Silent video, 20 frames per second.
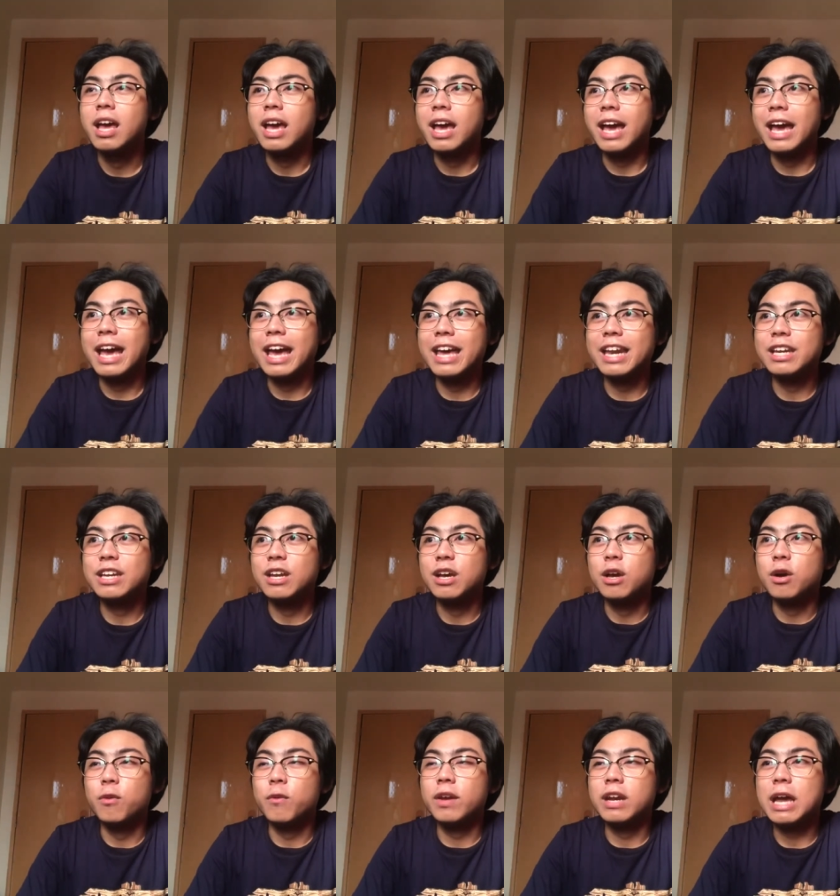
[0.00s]
And
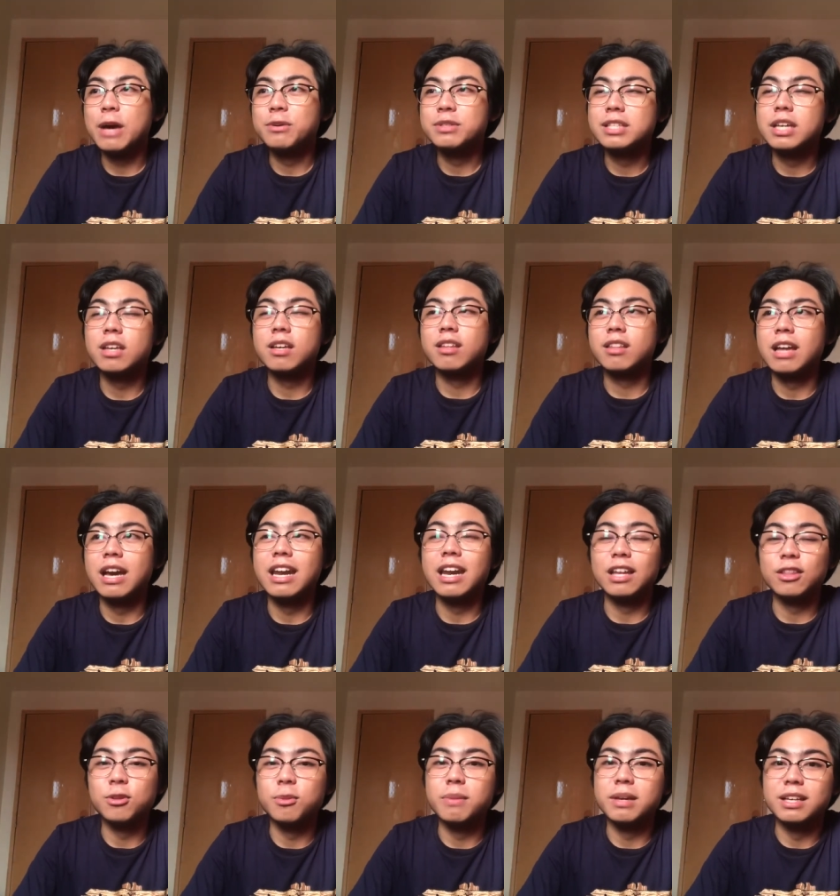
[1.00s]
when I was taking the
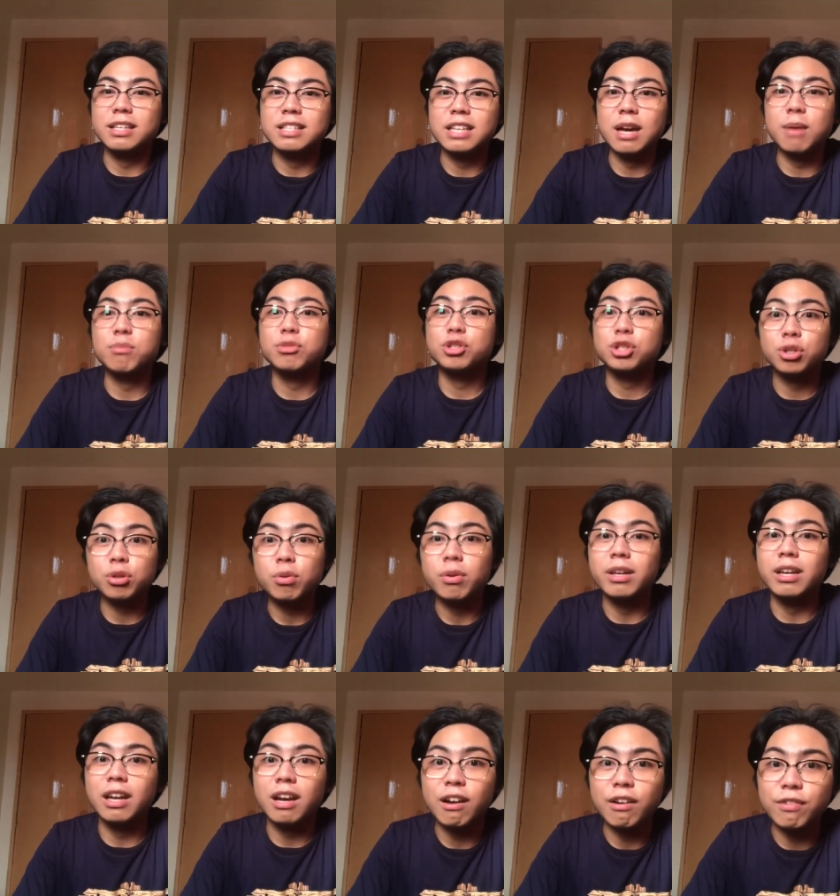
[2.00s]
anatomy exam, true
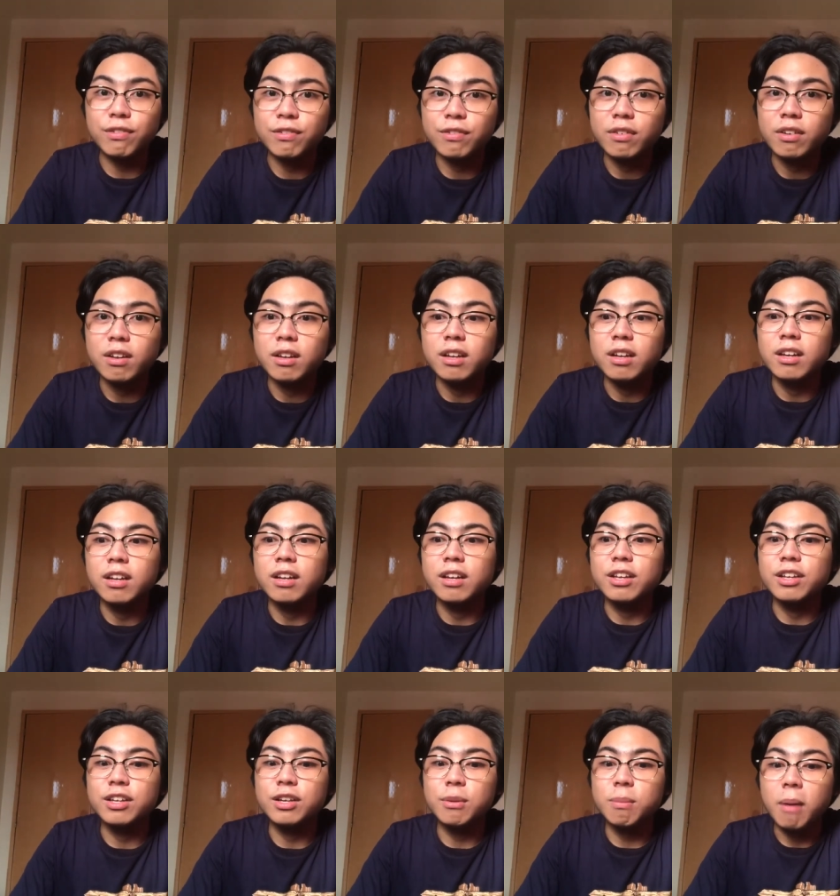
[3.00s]
enough,
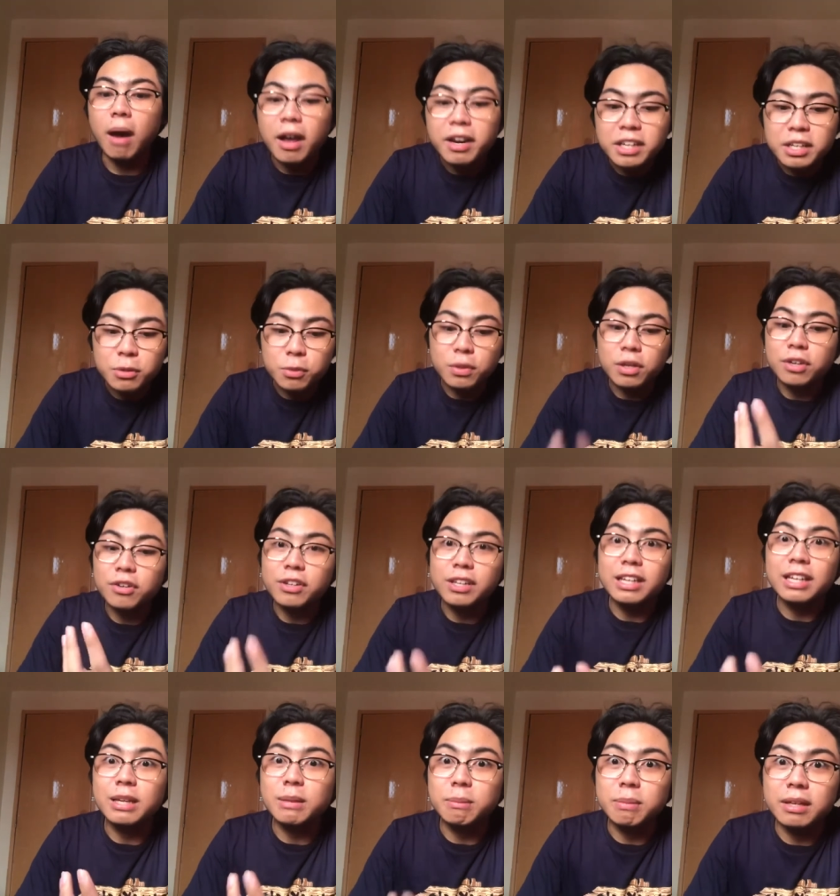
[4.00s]
your body will
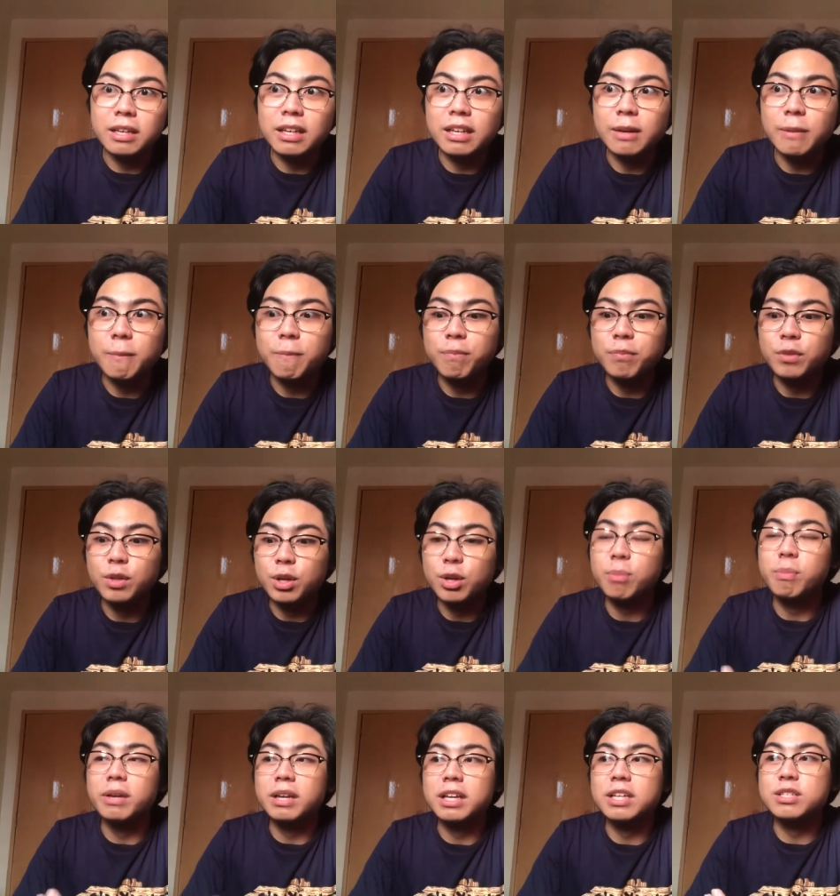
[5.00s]
really be your
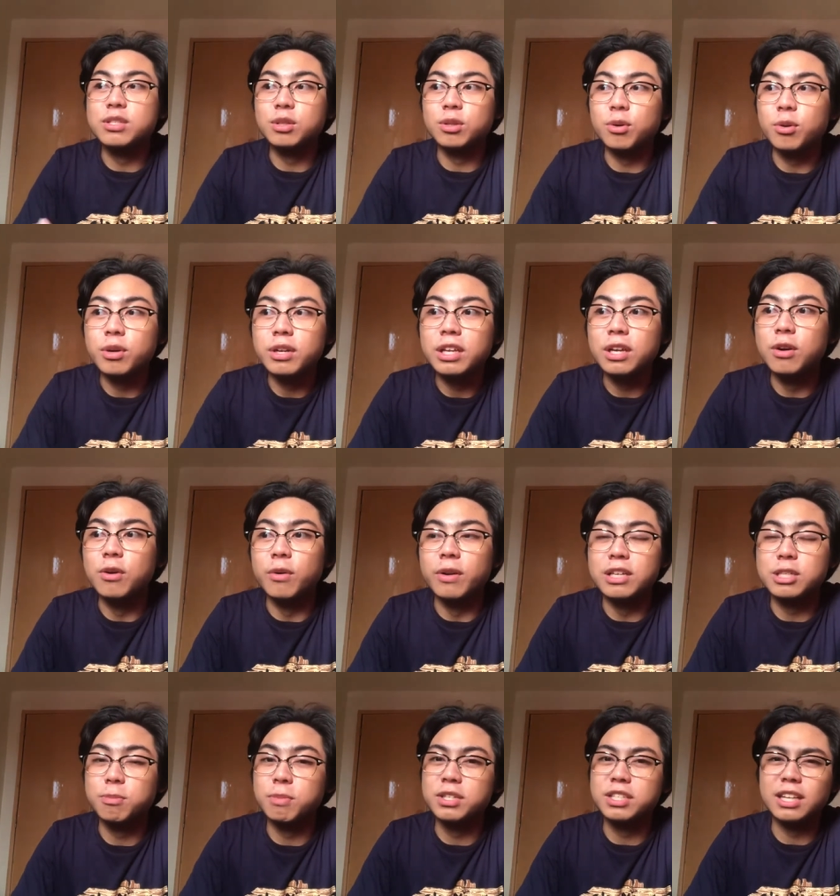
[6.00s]
biggest código,
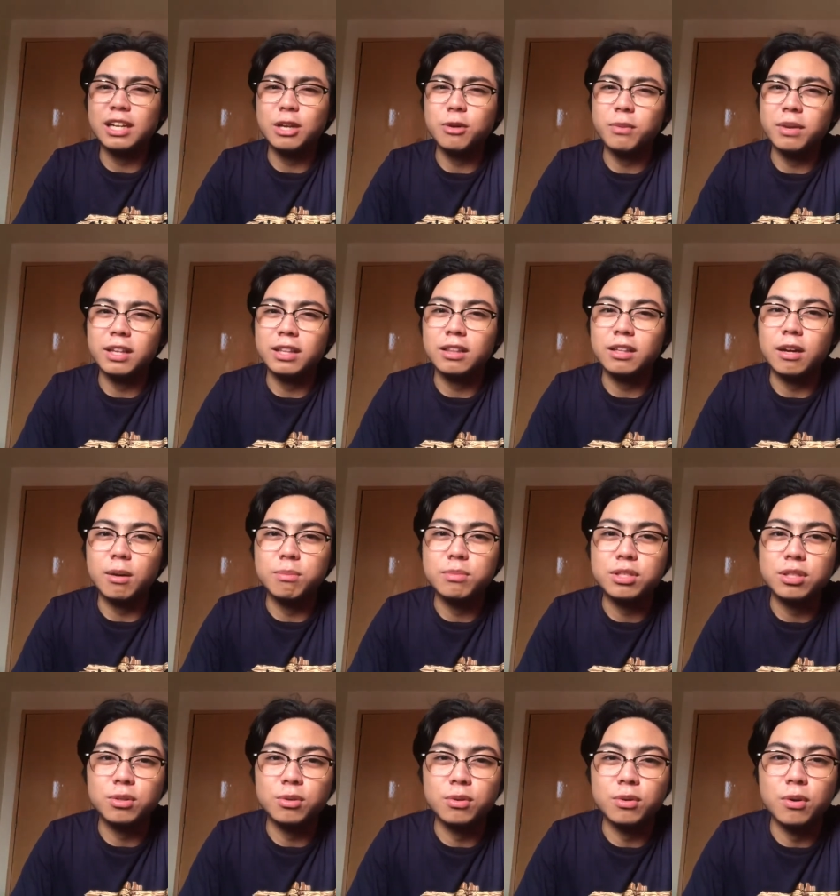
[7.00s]
especially when it comes
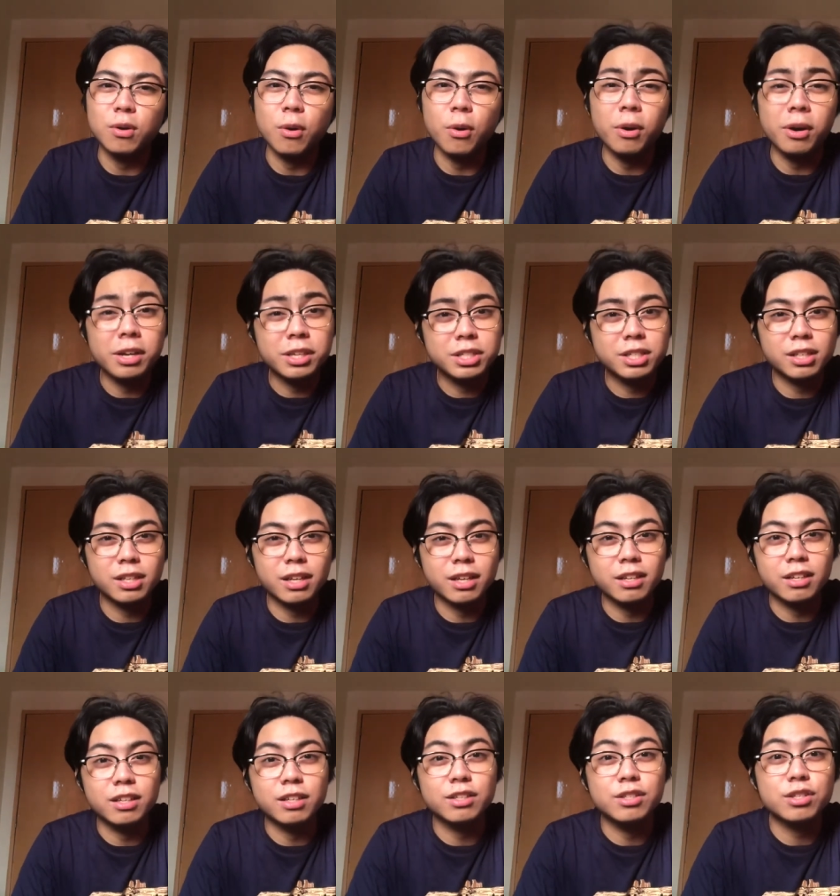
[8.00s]
to origin and
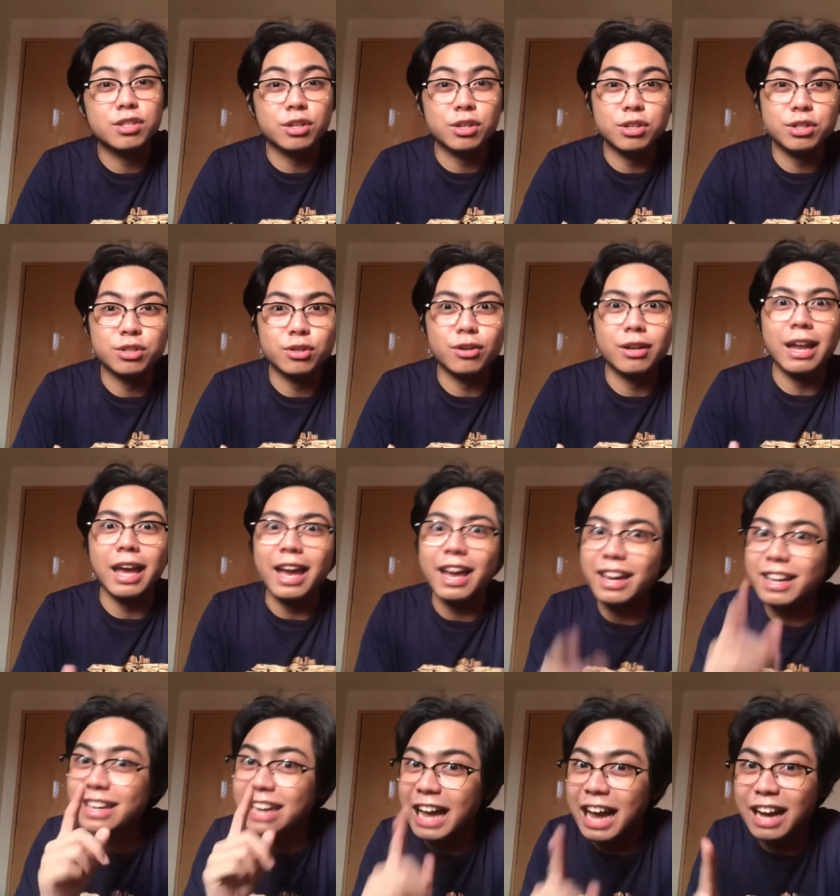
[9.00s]
insertion
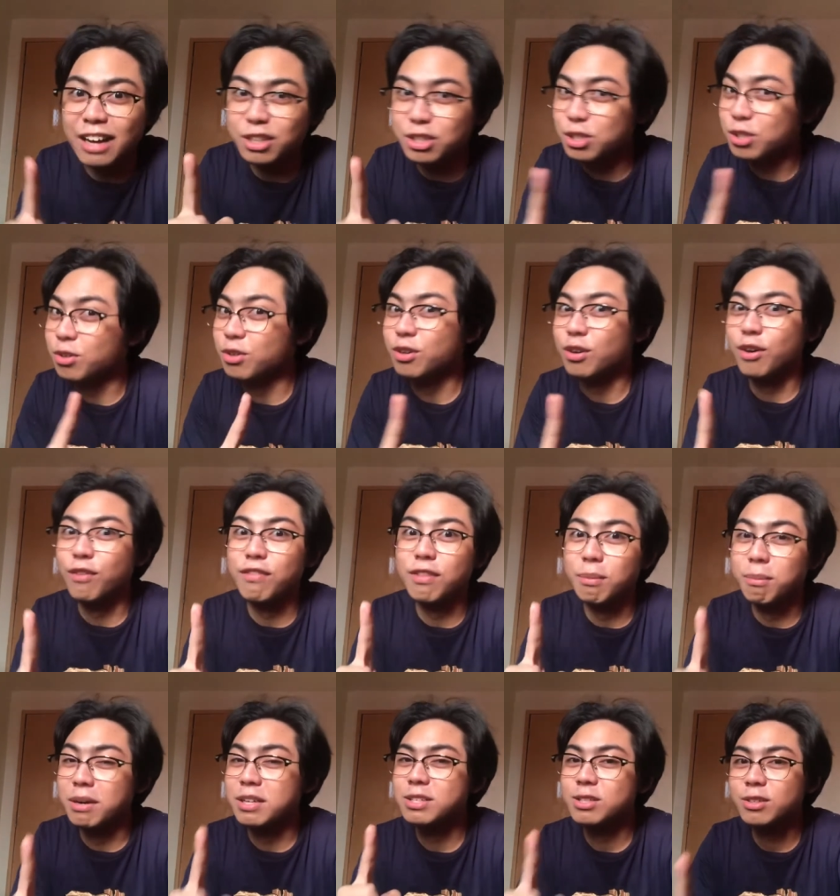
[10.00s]
and action of the
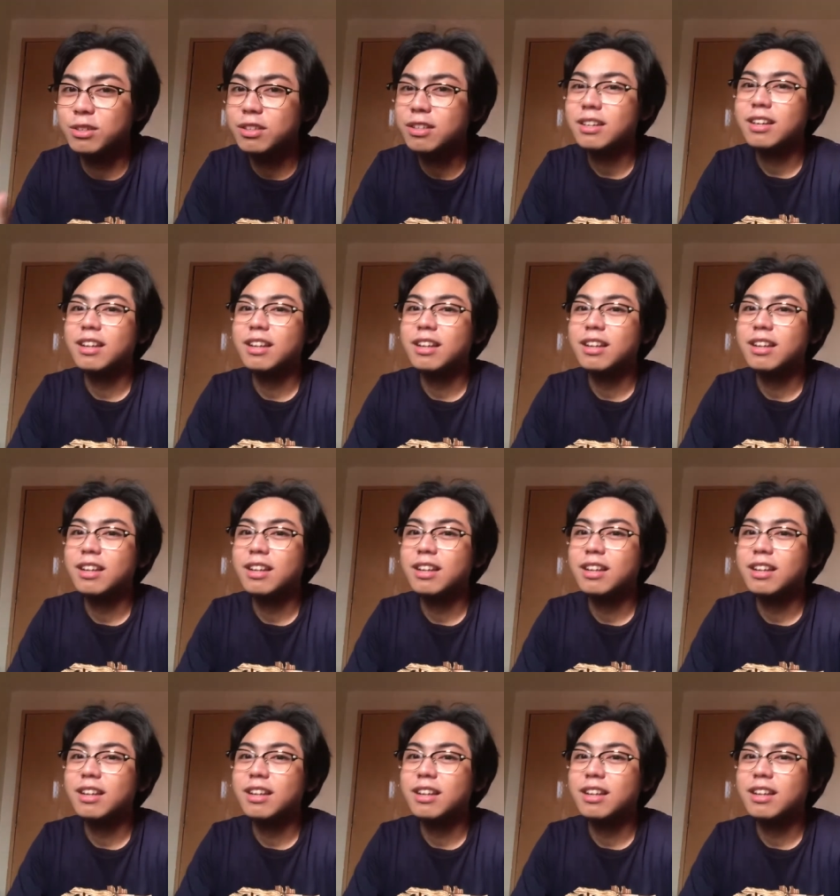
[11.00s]
muscle.